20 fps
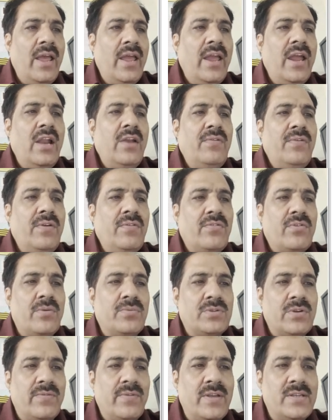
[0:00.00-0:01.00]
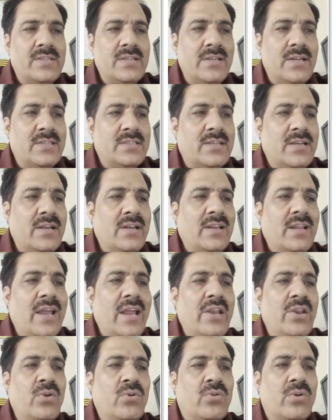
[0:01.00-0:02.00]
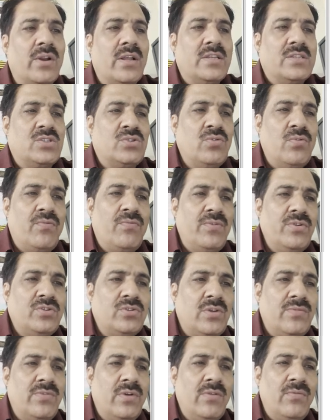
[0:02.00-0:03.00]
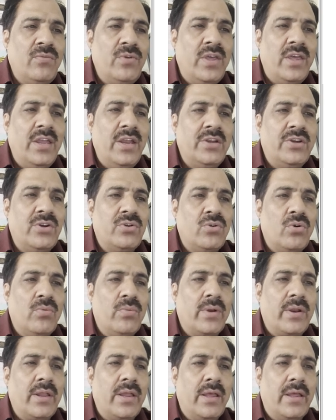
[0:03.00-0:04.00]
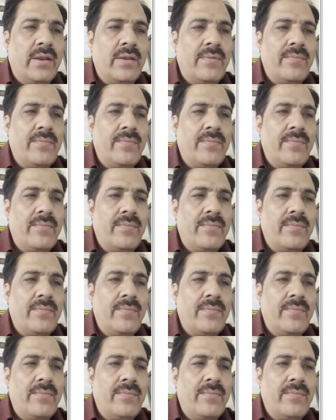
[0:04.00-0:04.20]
Add a few drops of acid, that's correct, and neutralize. So first of all, we heat it over here.